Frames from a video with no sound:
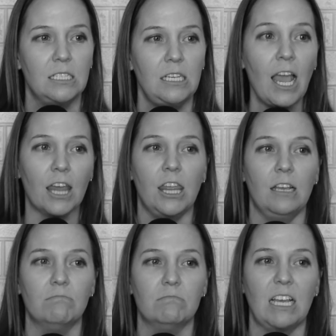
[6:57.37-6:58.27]
yeah, I
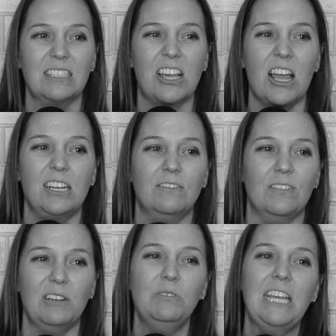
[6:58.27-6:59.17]
think that's kind of,
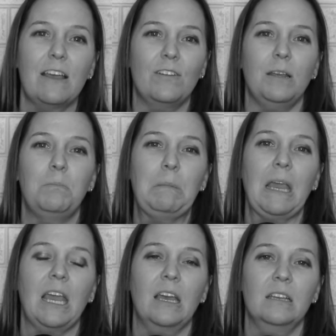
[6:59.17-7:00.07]
I don't really have any
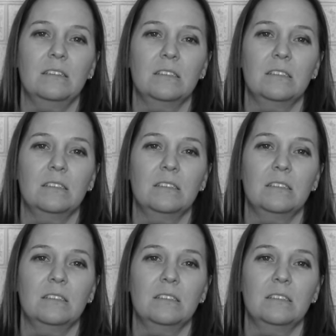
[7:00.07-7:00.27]
big